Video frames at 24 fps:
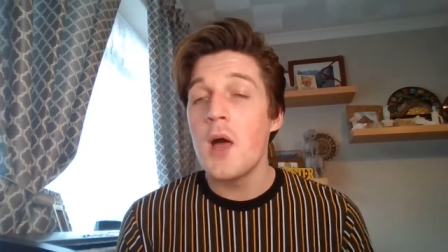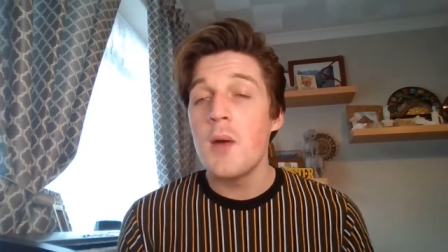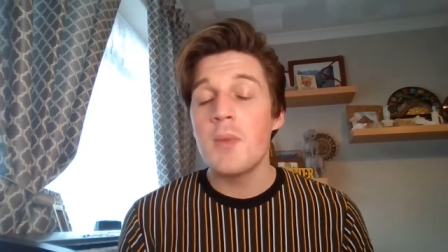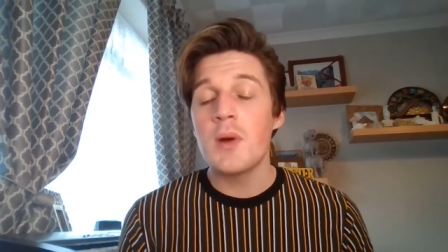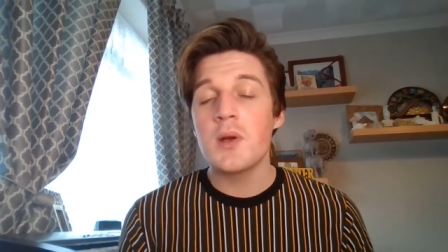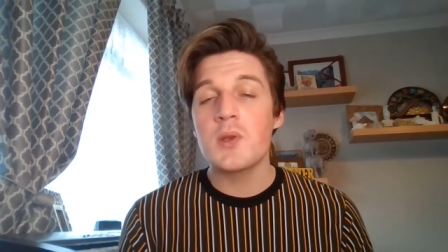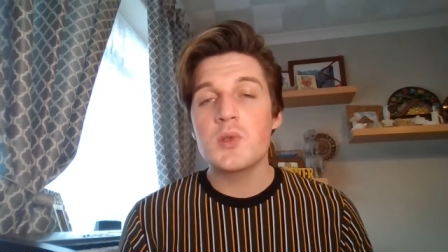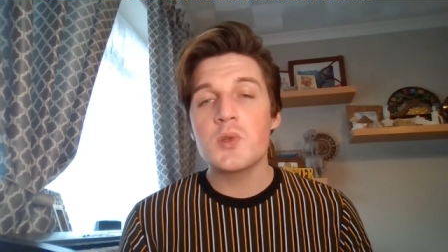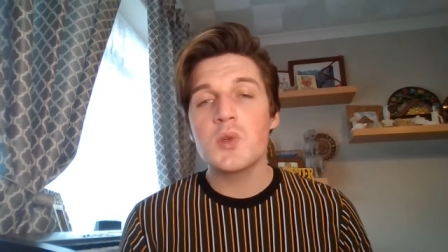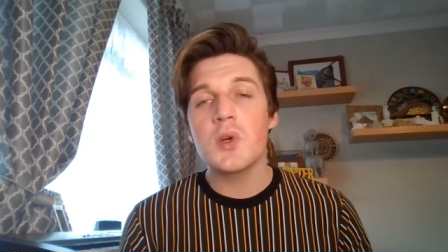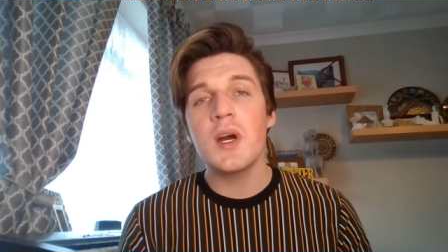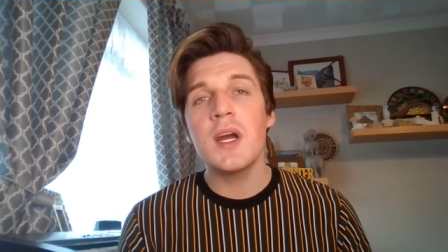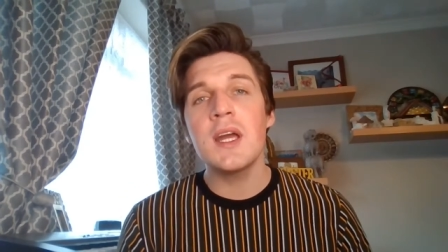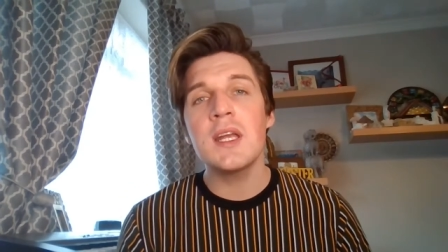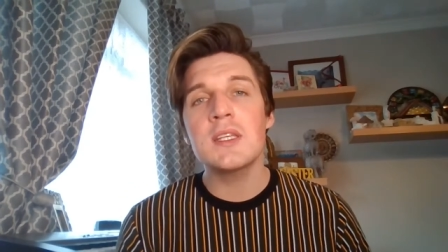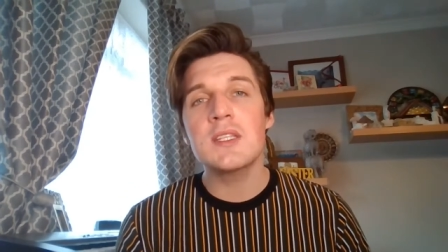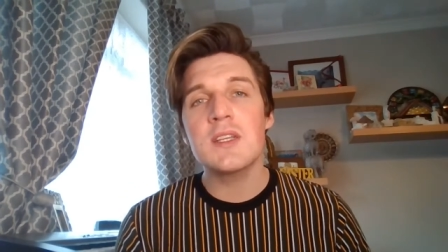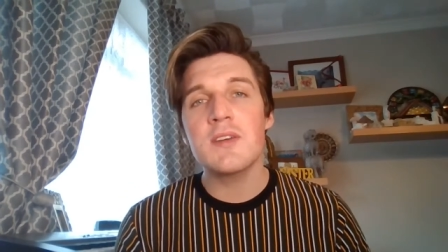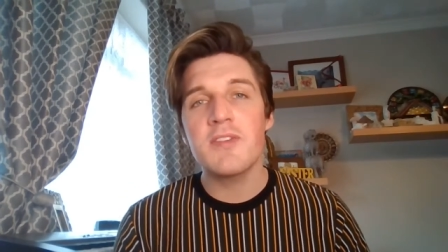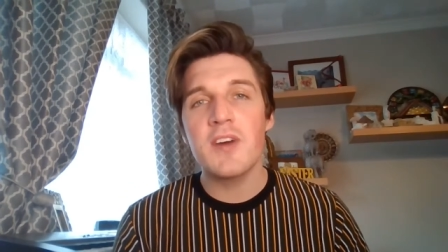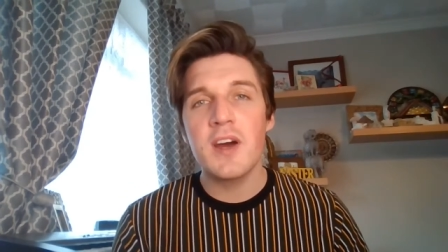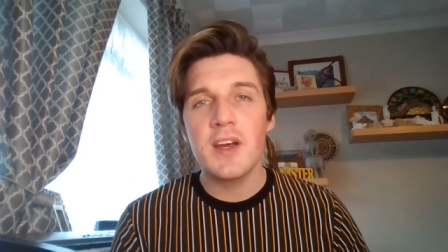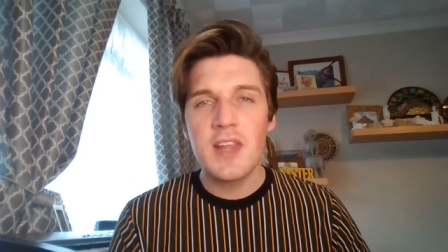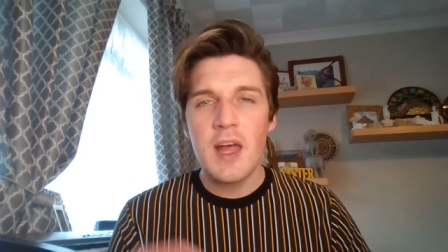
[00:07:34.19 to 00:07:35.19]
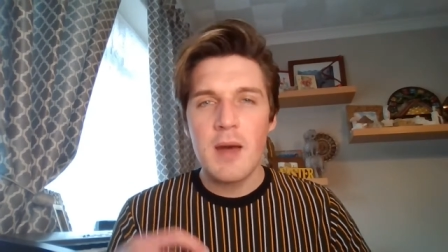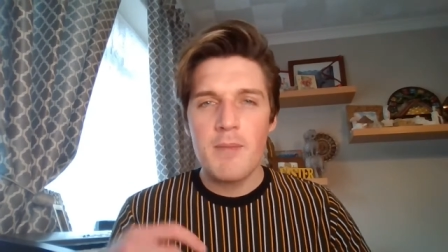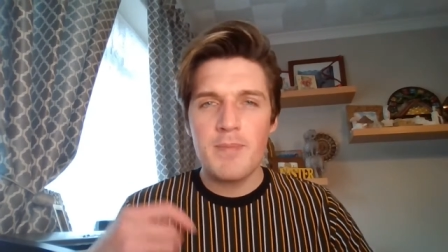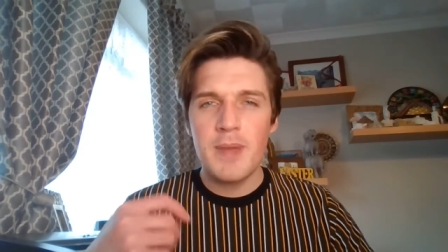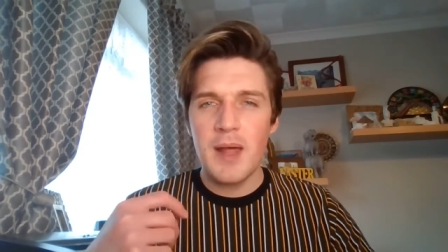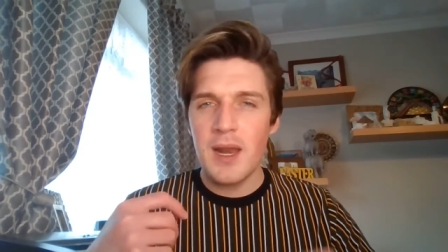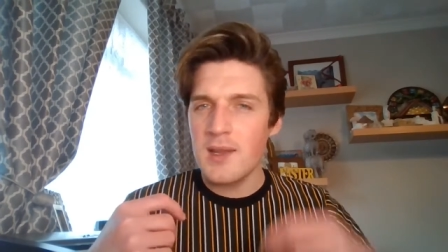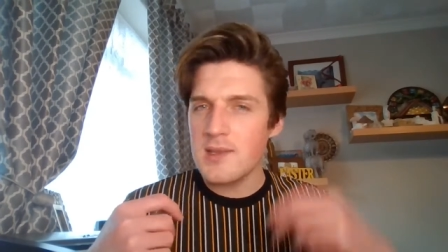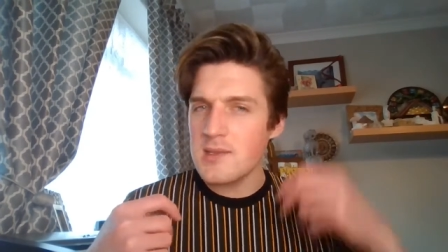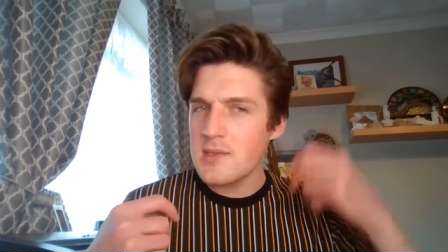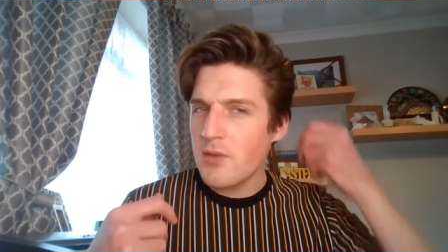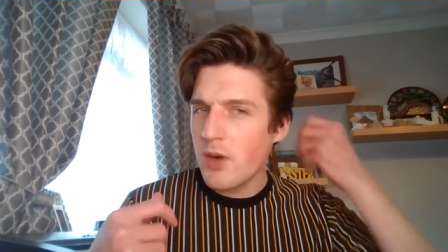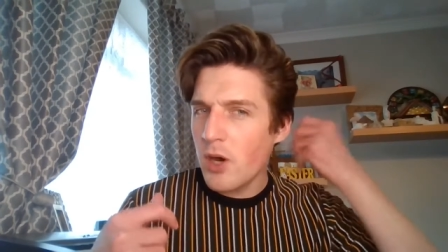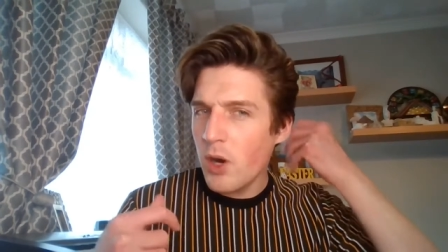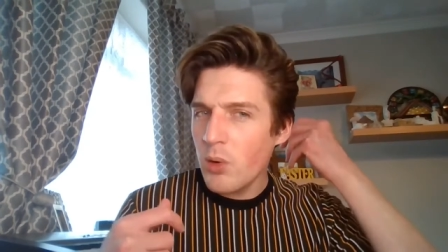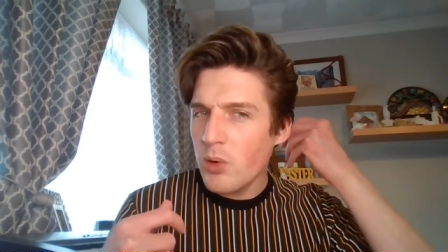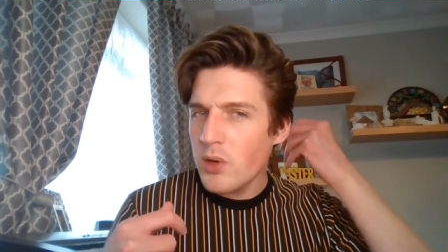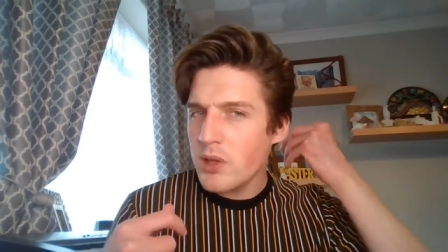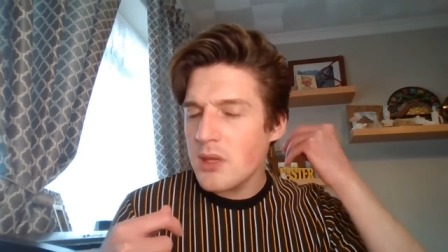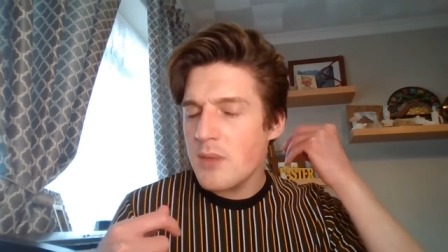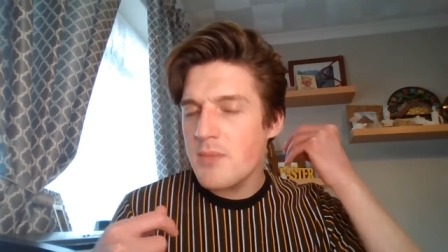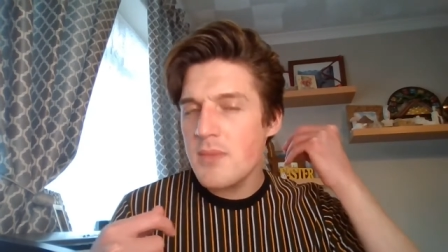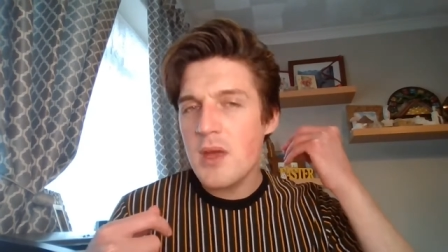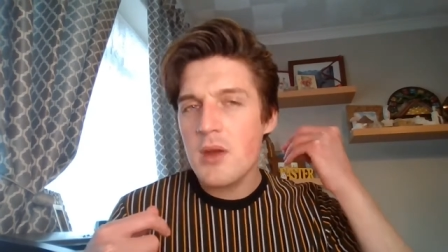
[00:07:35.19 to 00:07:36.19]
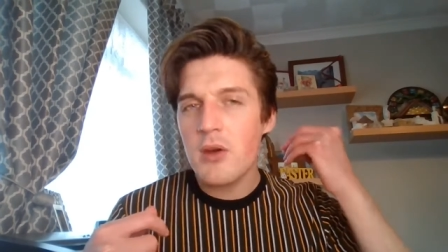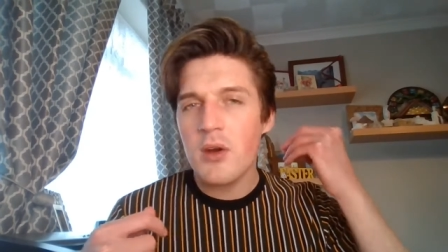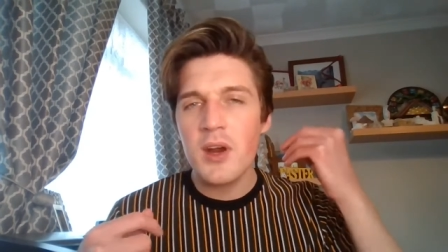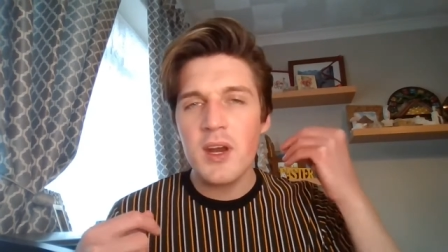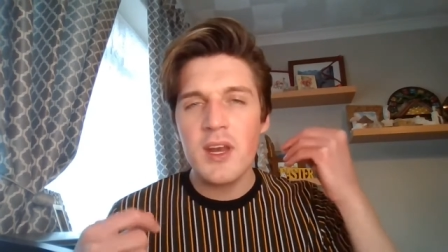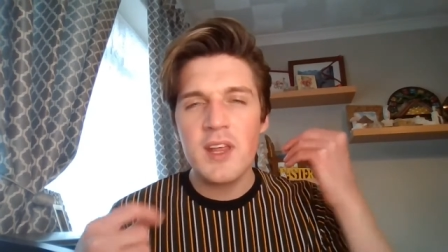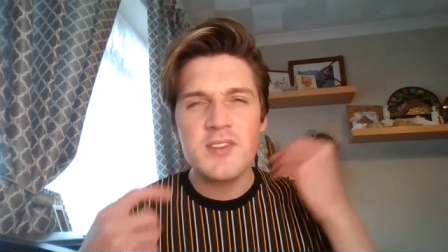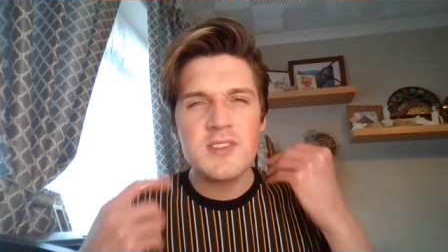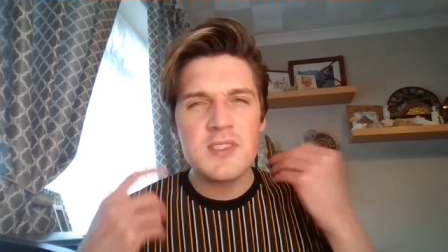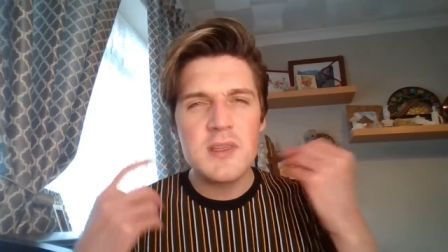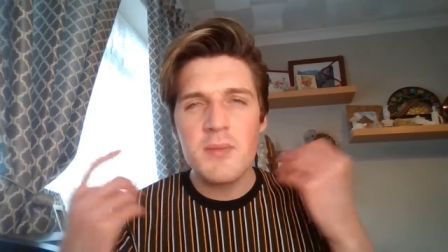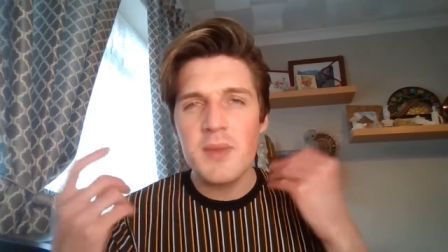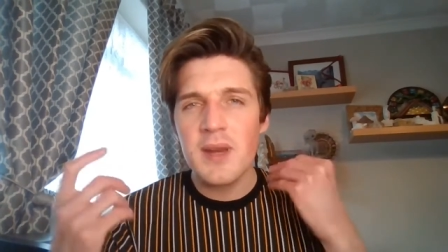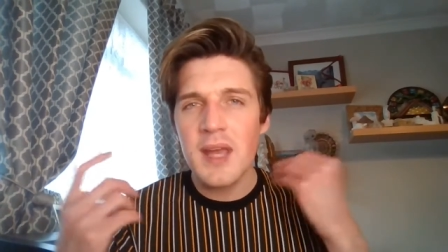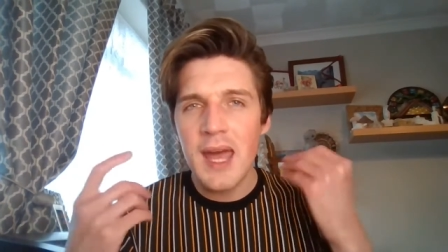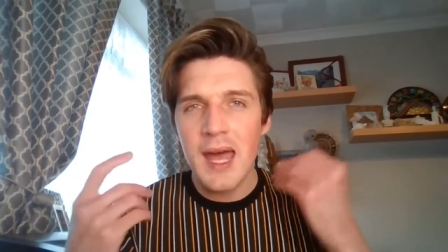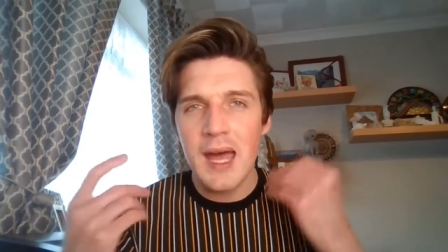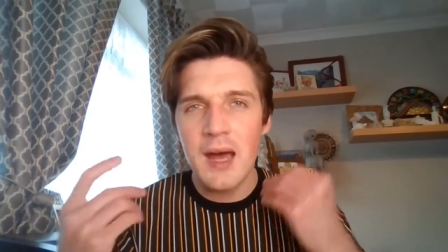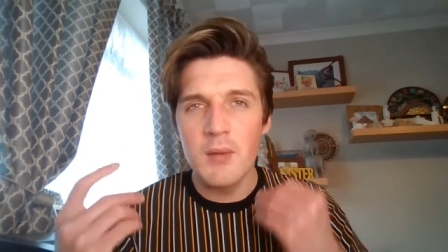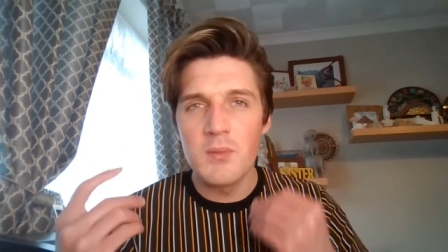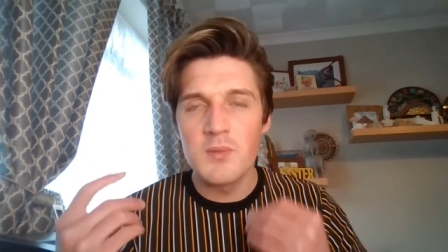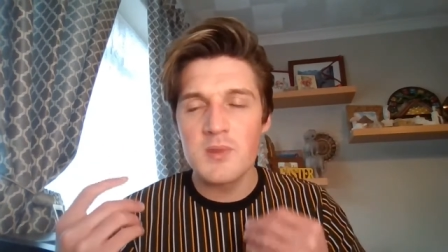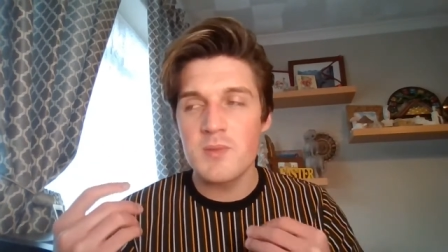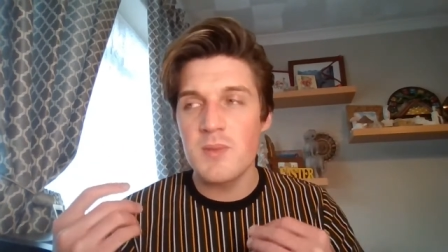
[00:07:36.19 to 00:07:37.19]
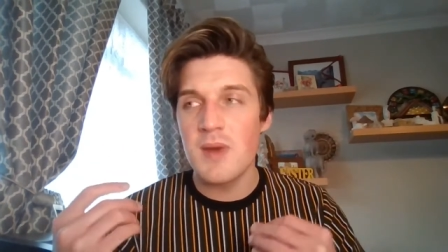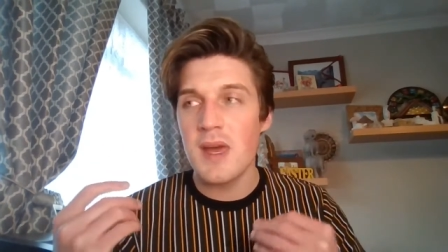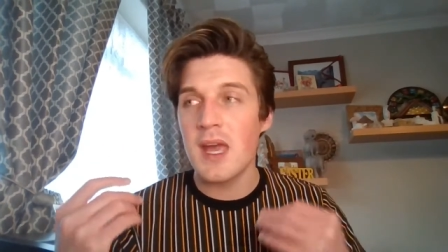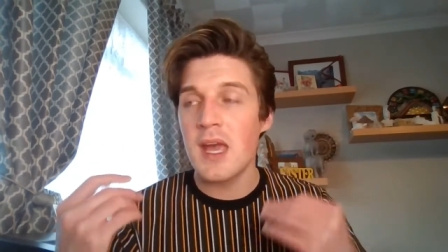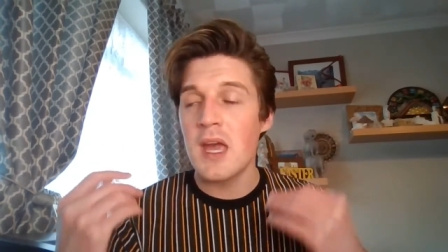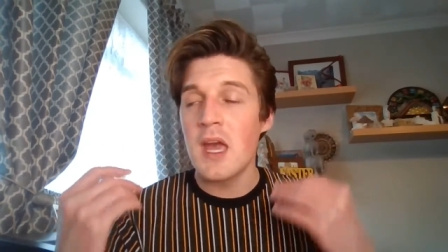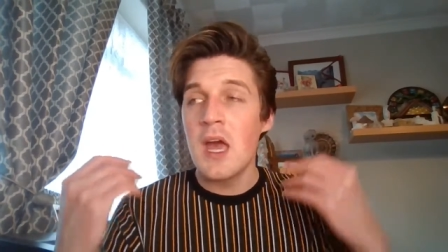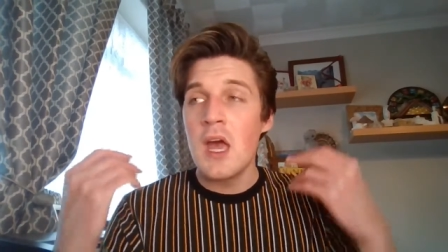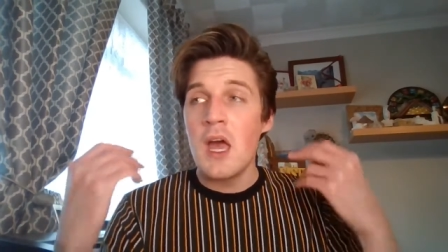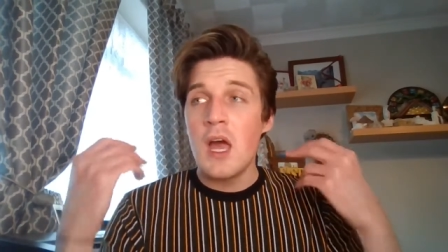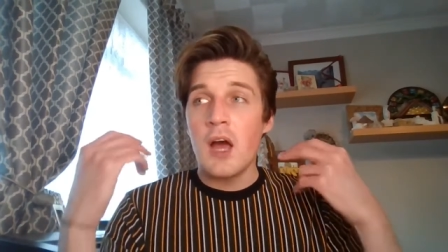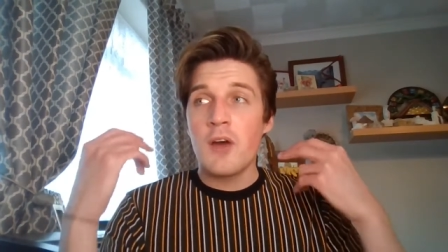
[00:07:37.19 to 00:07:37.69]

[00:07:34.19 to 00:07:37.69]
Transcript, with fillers: but trying to find that balance of holding the mirror, and if somebody helps me,